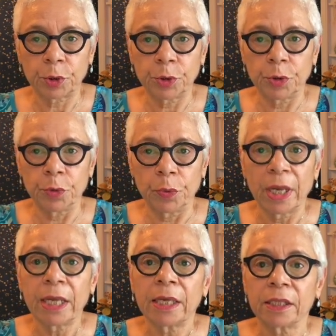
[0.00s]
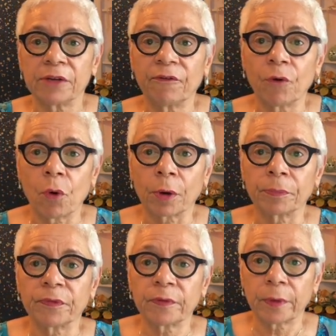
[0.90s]
to the
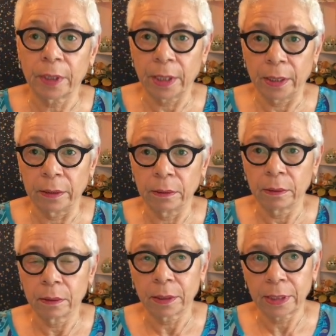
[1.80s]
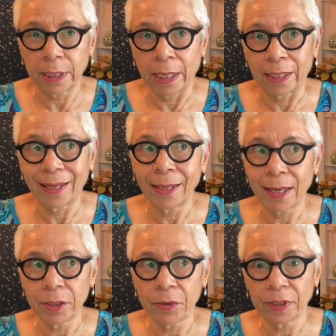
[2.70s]
forms in Kit. And
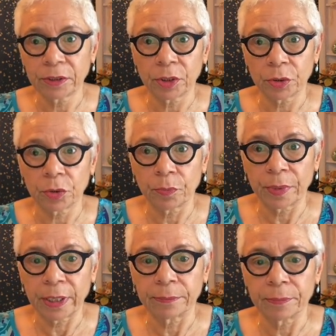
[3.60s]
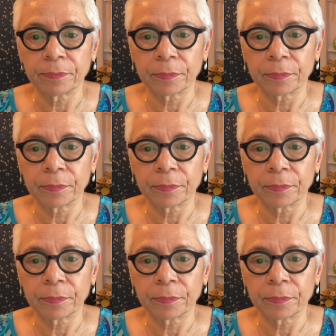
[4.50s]
I know that's a little bit,